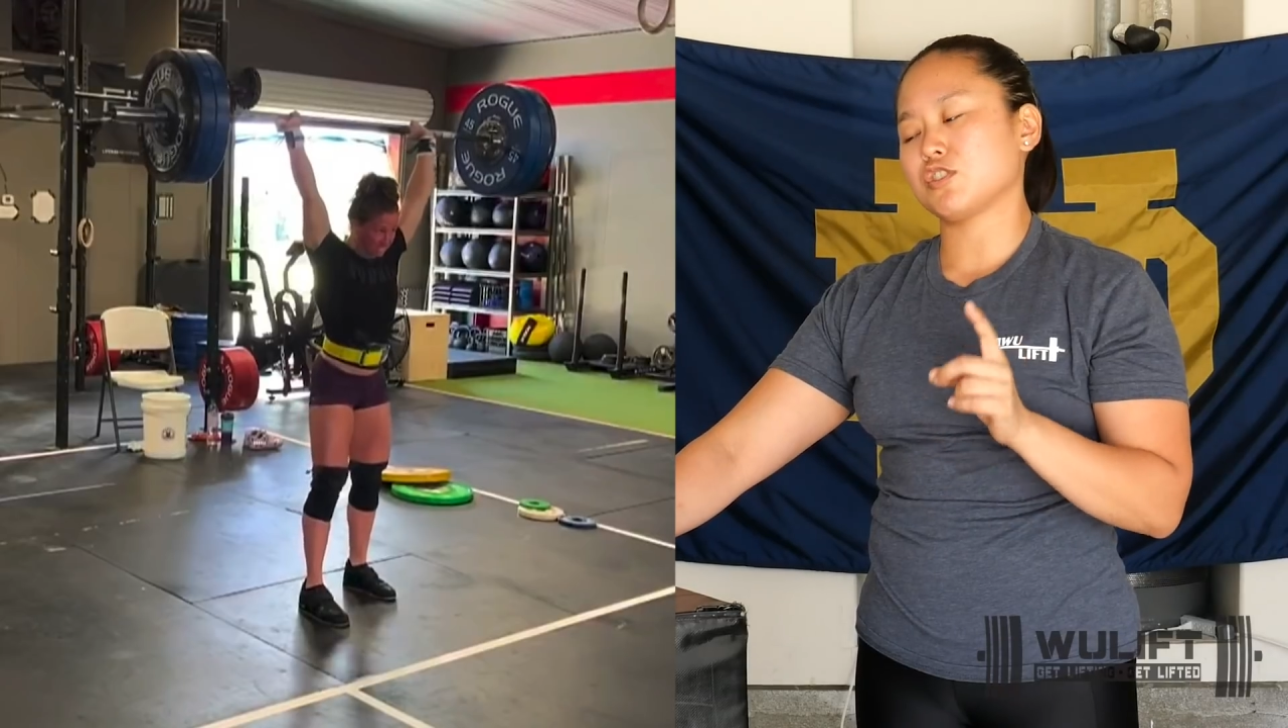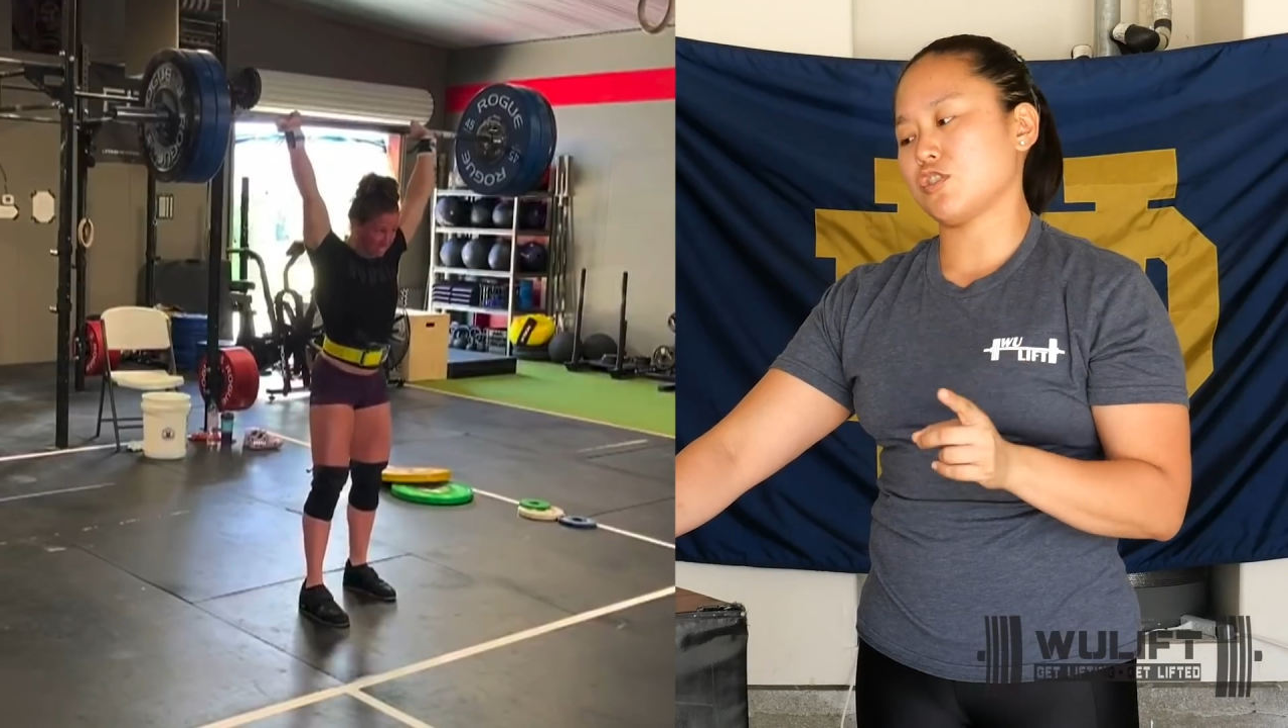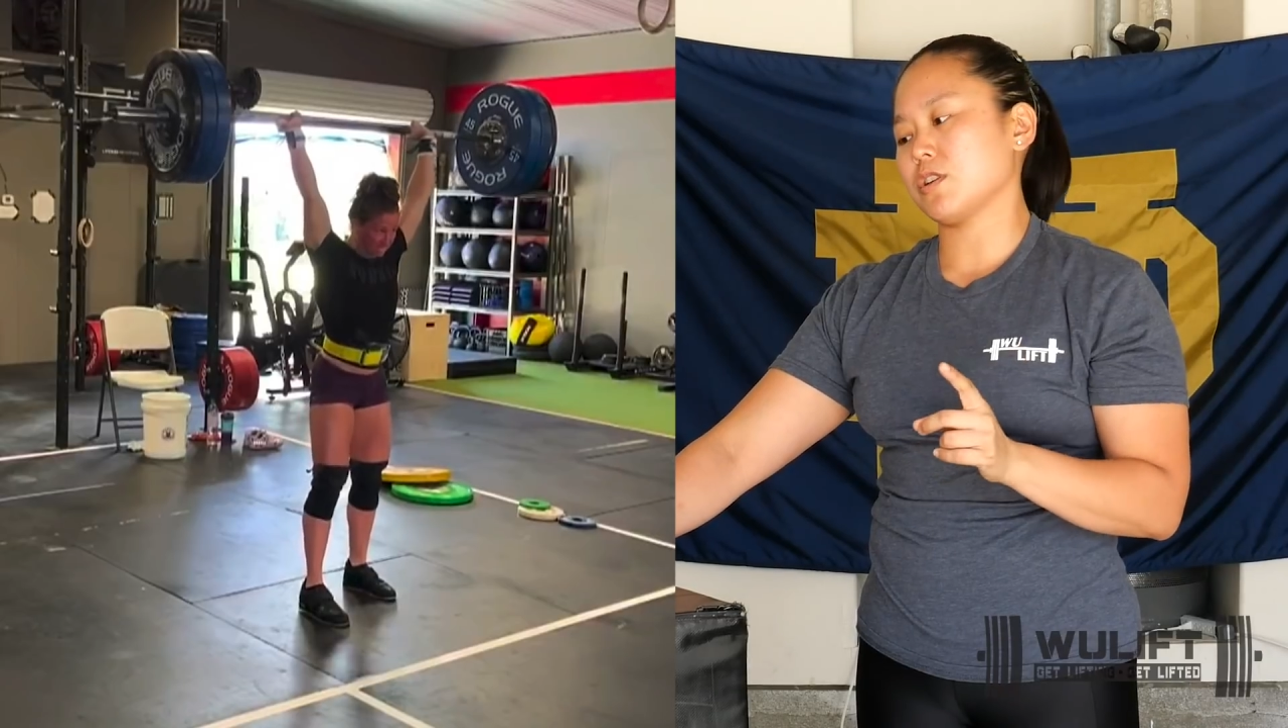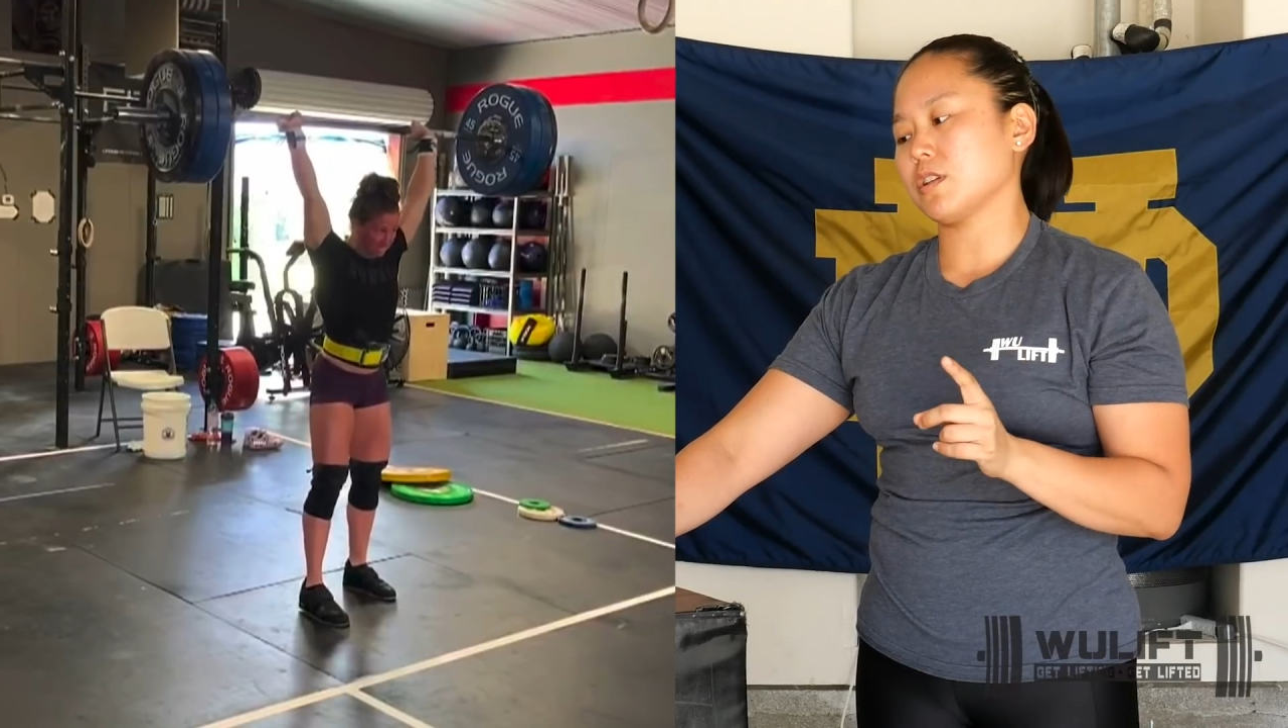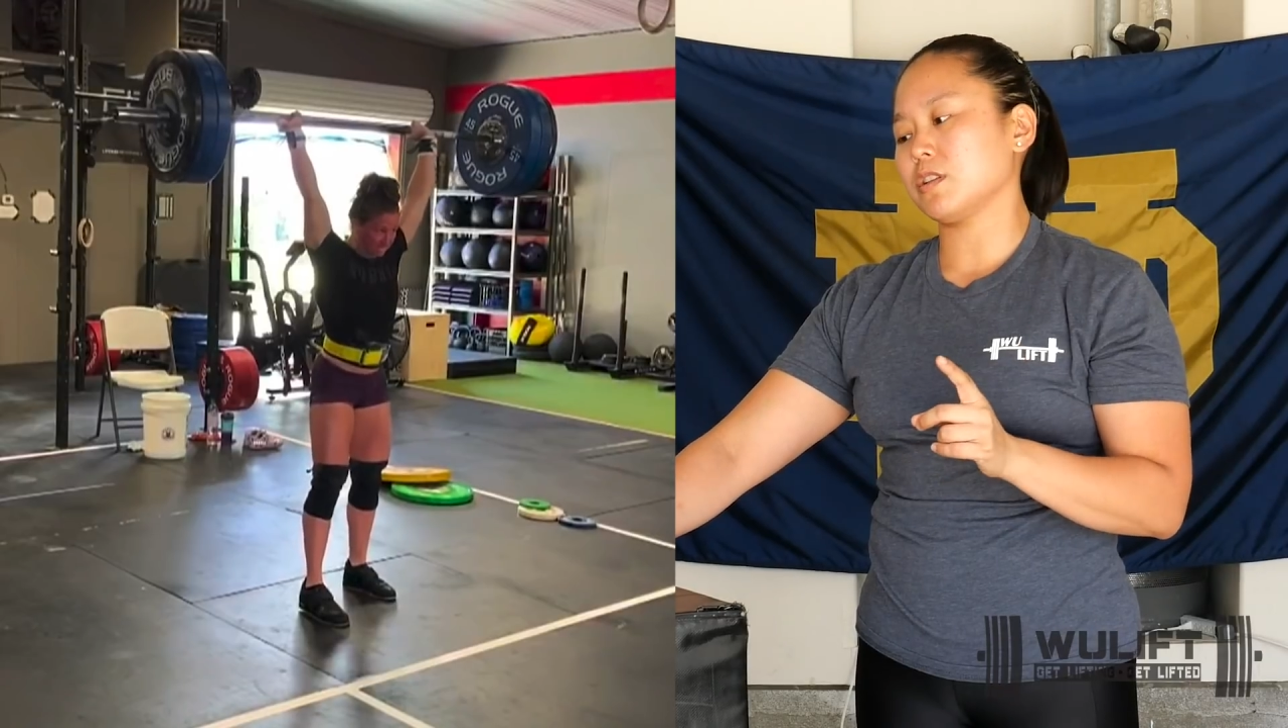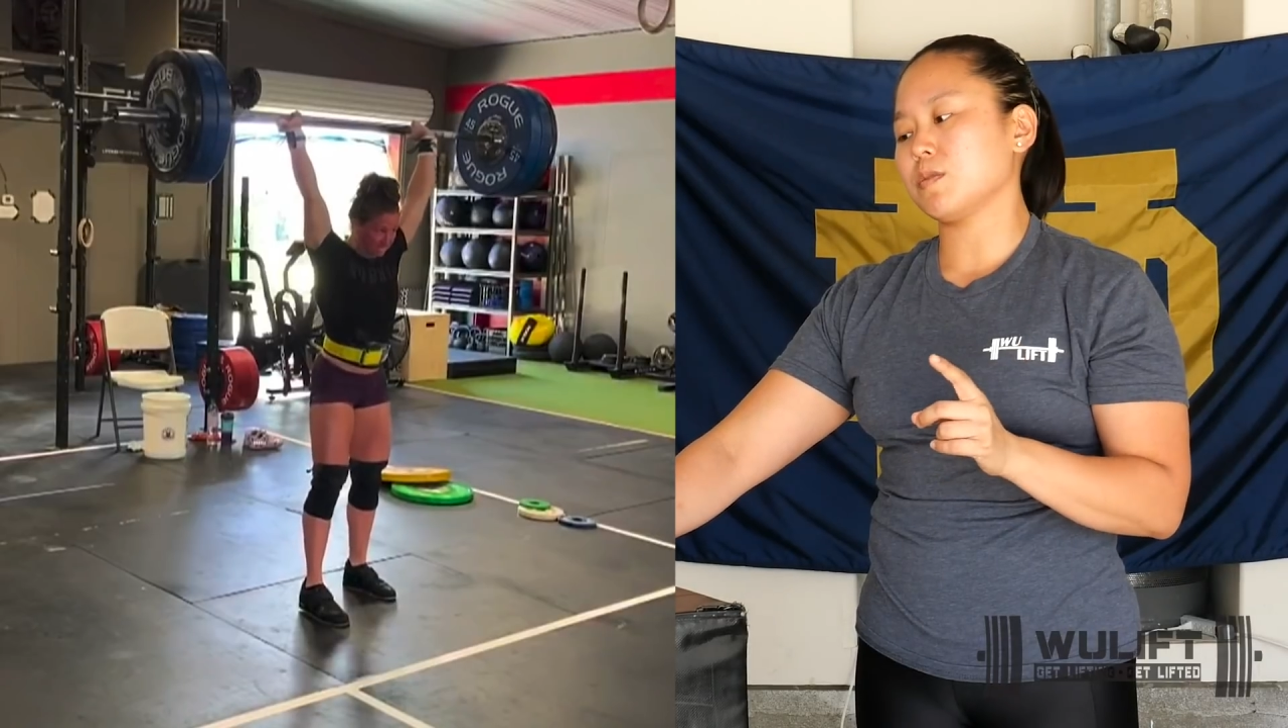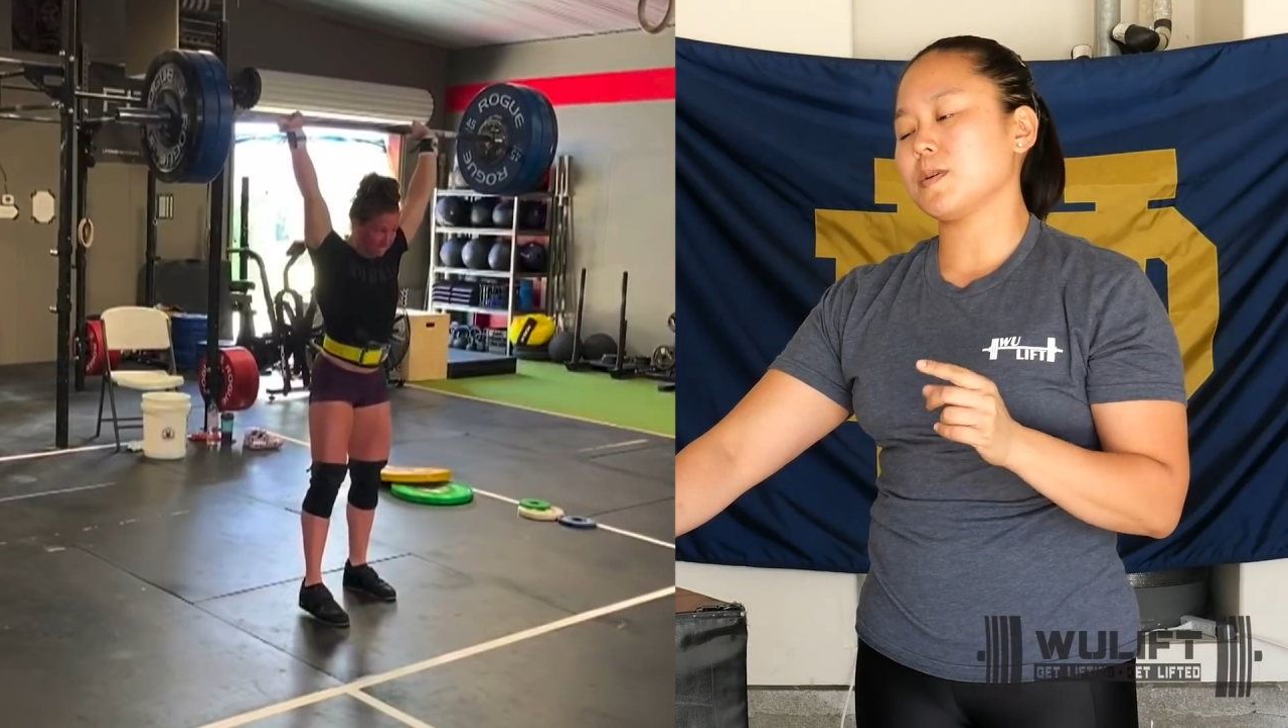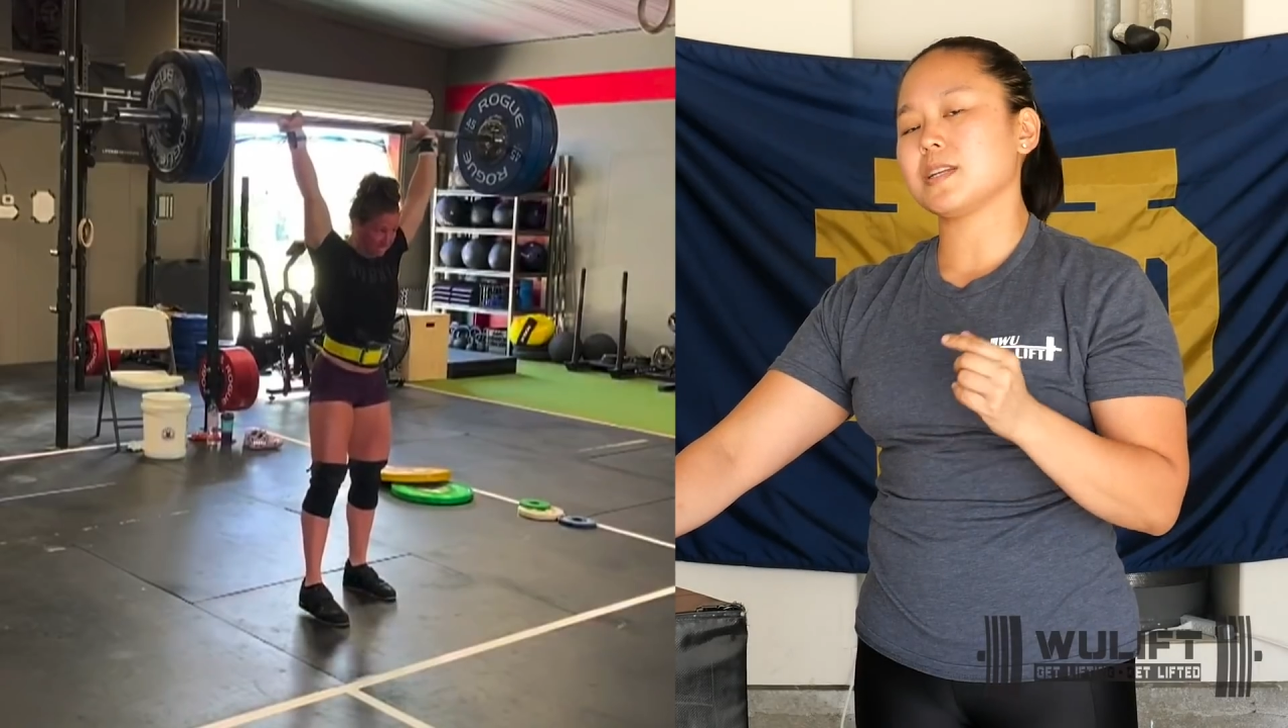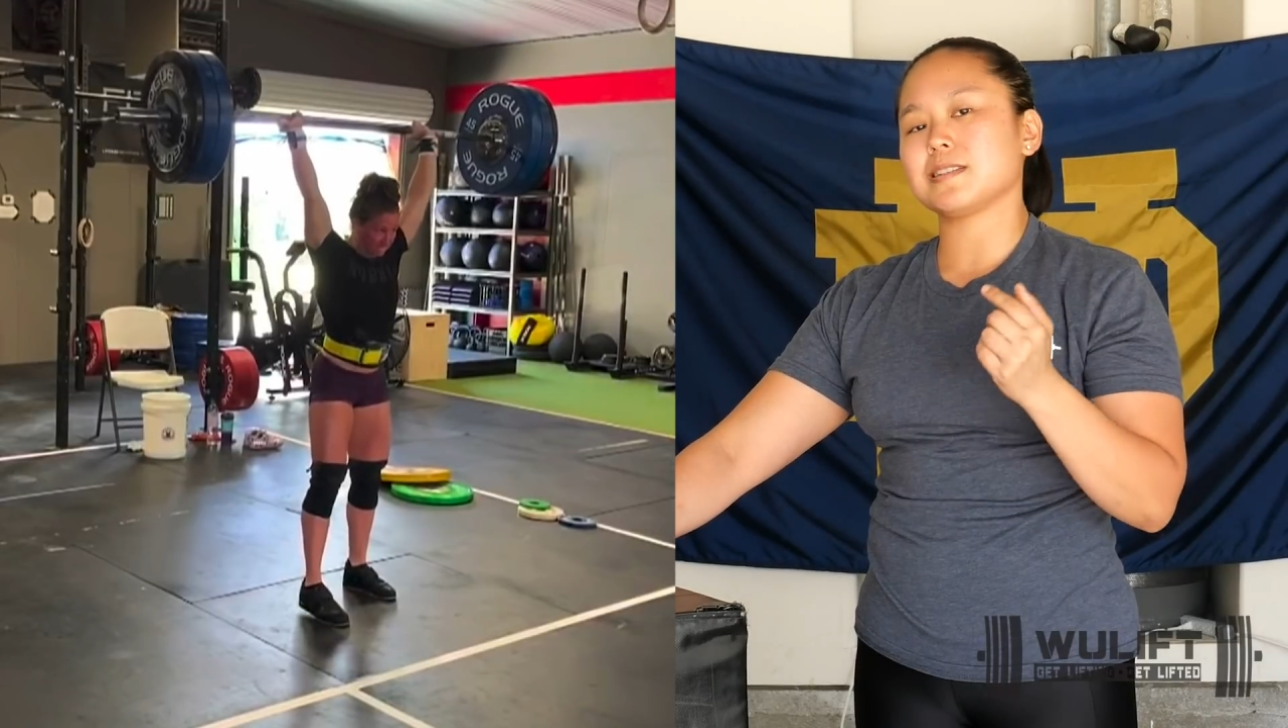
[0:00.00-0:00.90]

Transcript: jerk a little bit